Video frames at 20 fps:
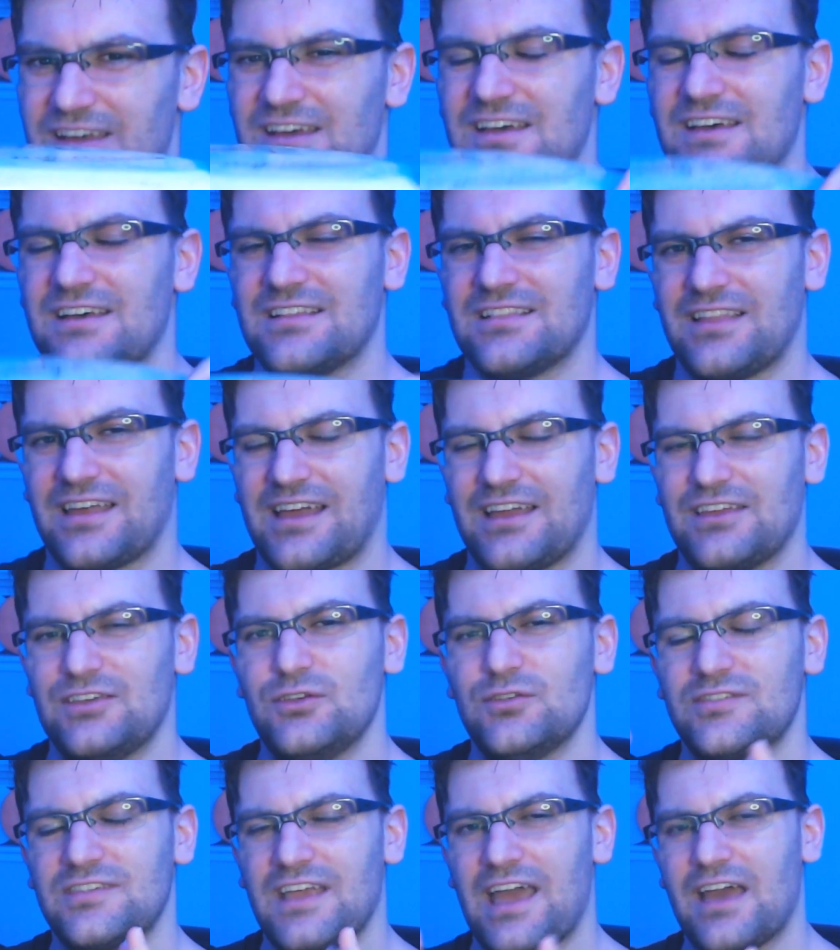Like, I
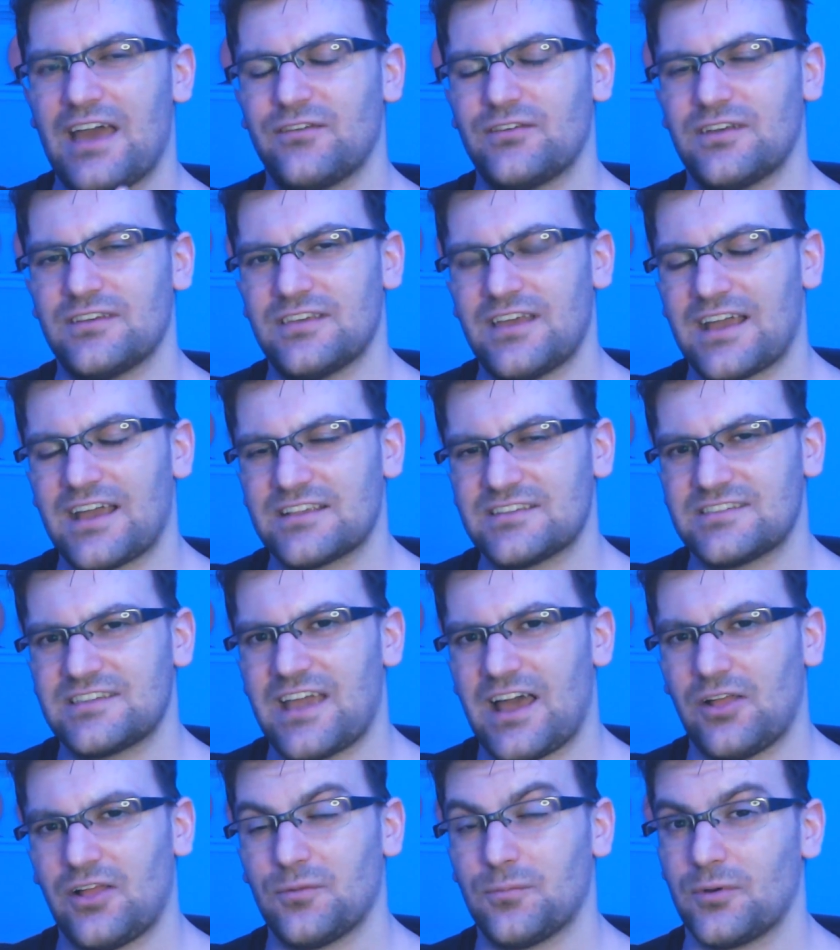used to have an
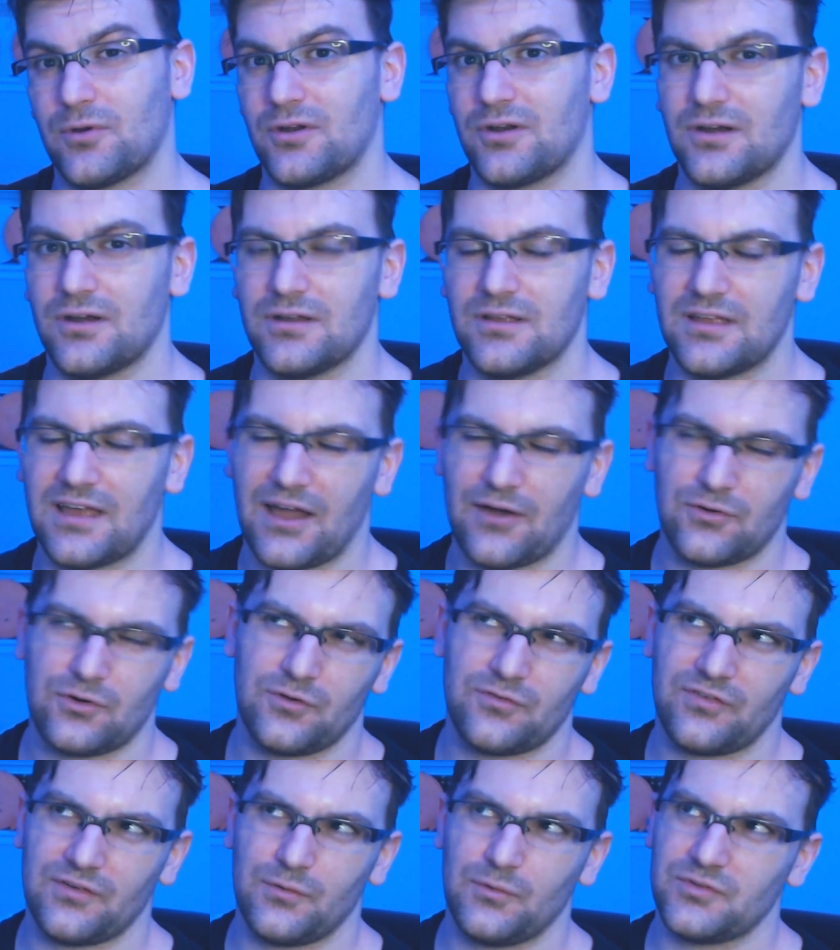Excalibur, I don't know
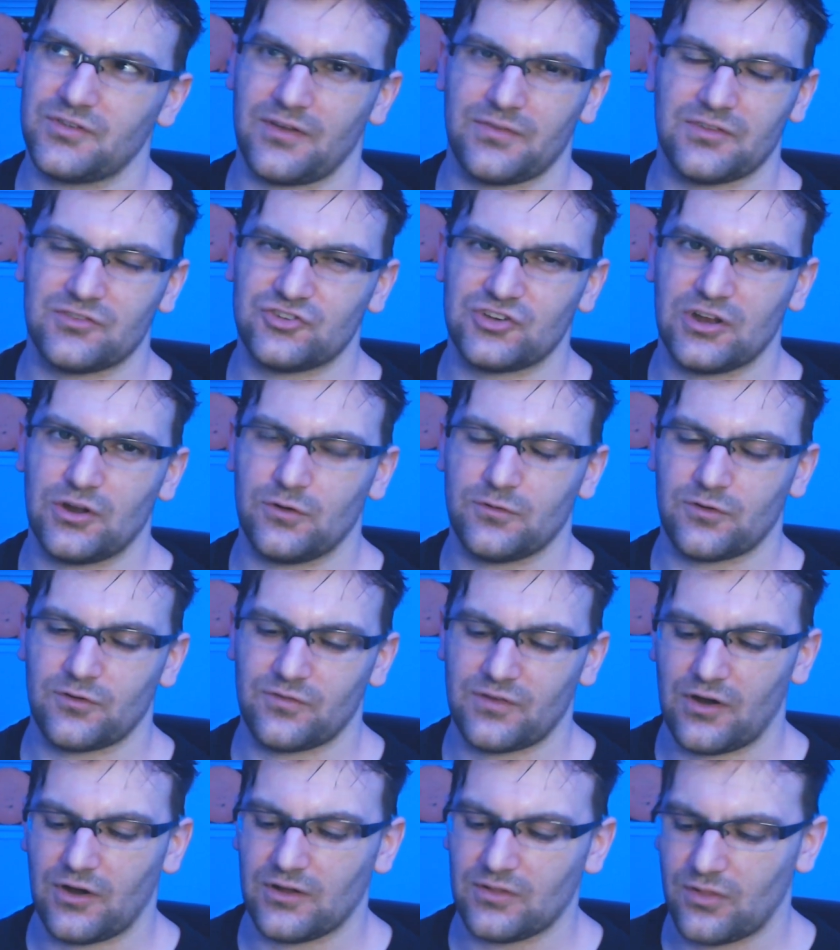if it was on the channel for
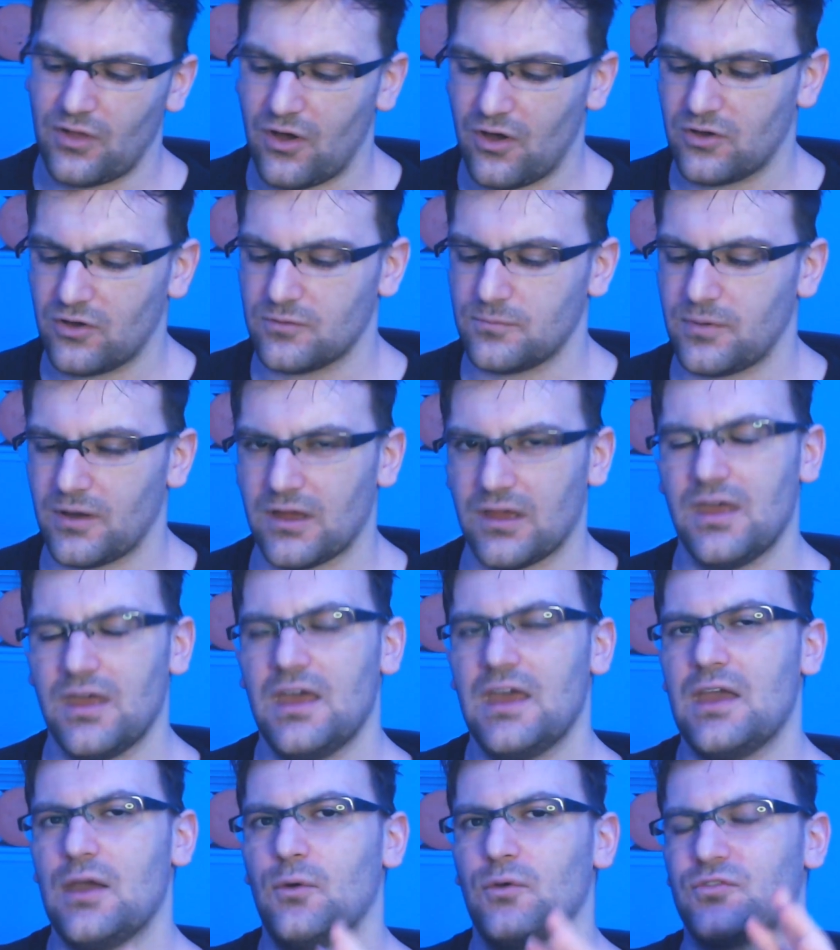very long, but
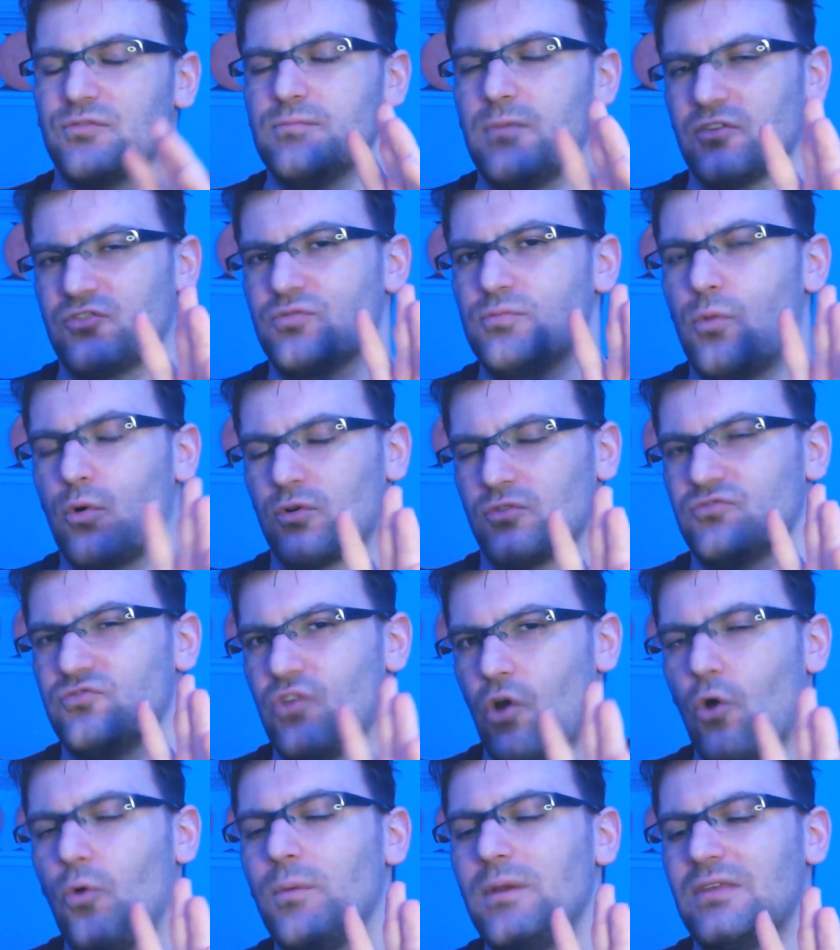it was much more
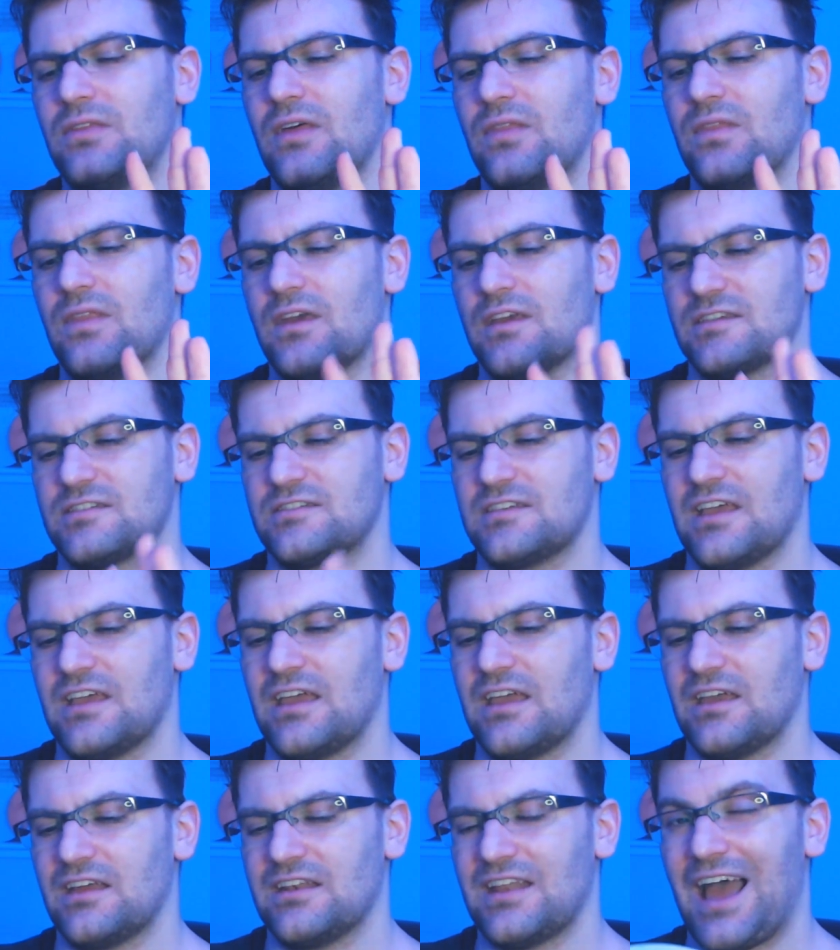domey than this,
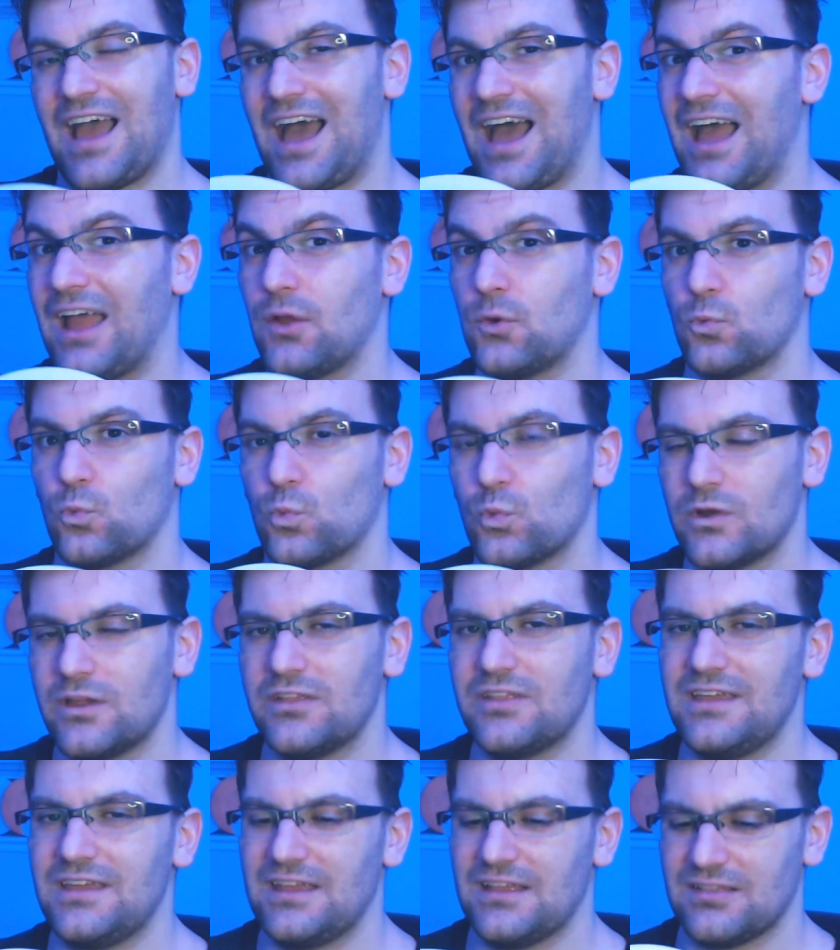and I
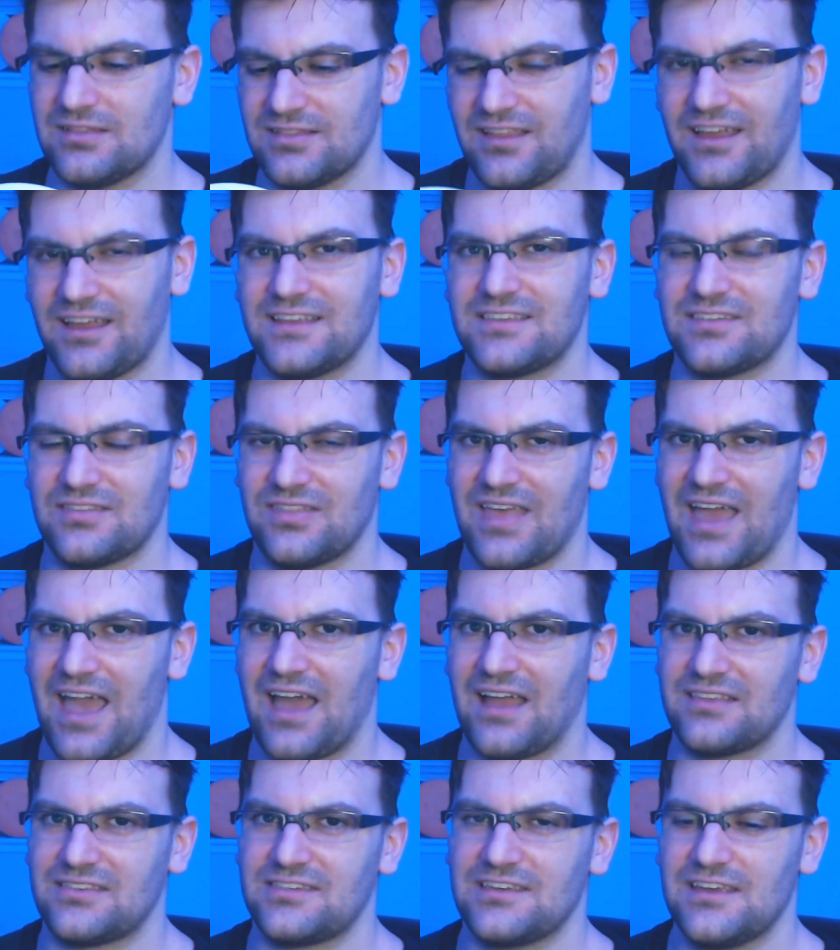really liked
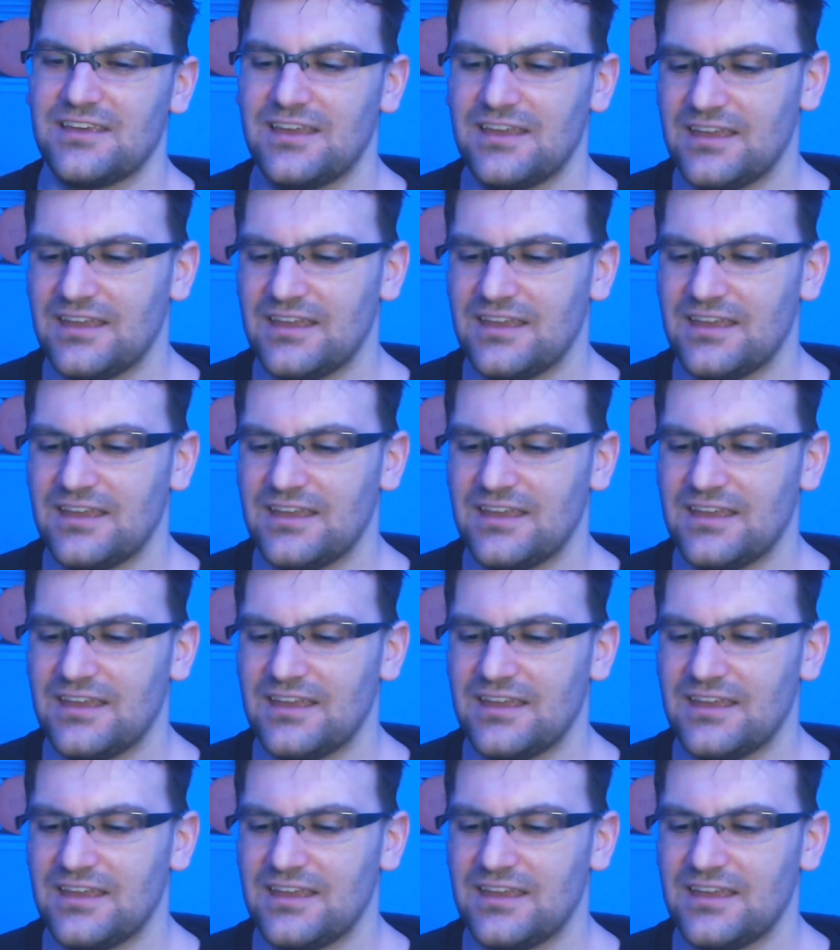that.